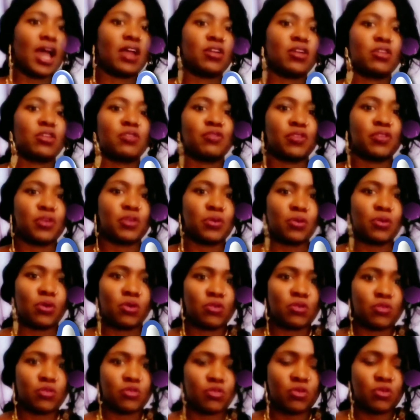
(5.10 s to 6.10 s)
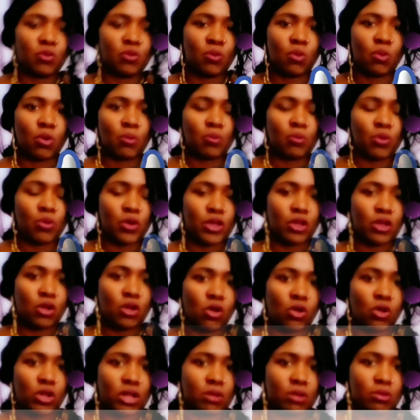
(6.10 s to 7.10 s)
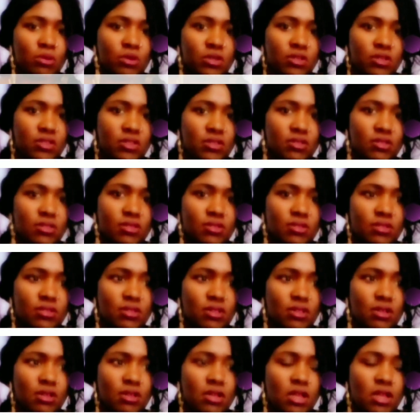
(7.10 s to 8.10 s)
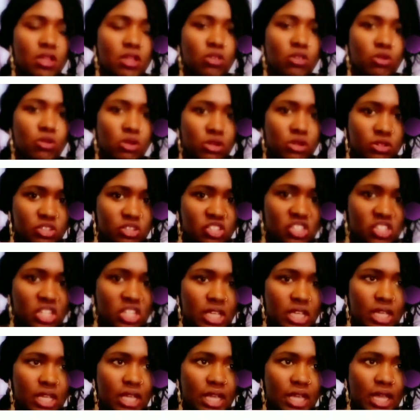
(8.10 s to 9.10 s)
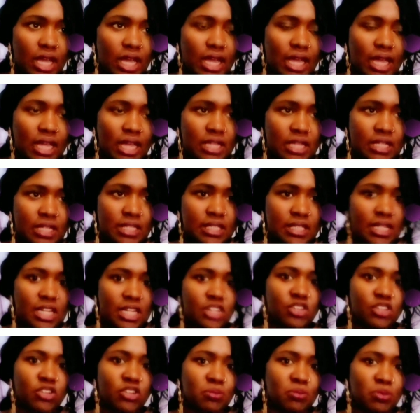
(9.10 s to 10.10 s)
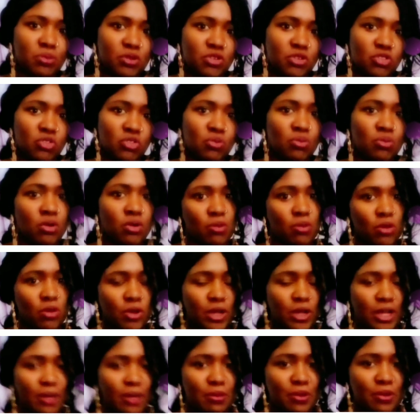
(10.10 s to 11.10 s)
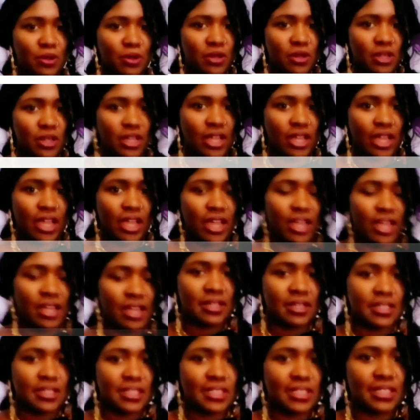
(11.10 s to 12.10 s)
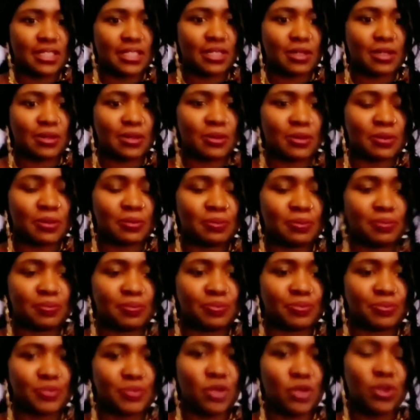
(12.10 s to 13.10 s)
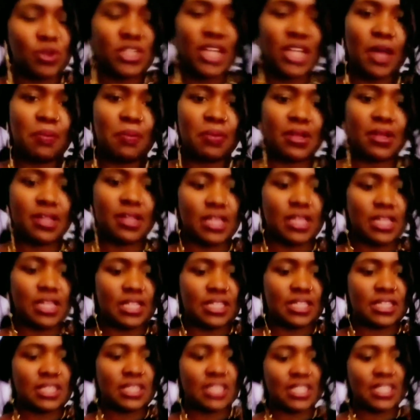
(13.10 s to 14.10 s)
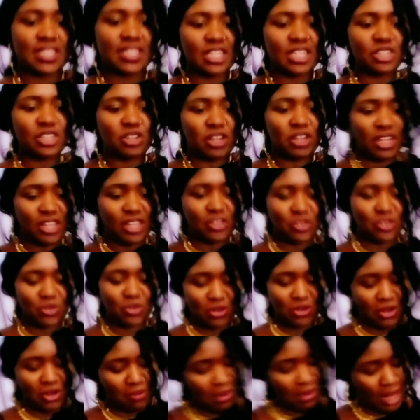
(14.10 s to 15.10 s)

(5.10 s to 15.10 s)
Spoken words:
review of Wambui Collymore'S Eulogy and a tribute to Bob Collymore. So, what happened is there's actually a story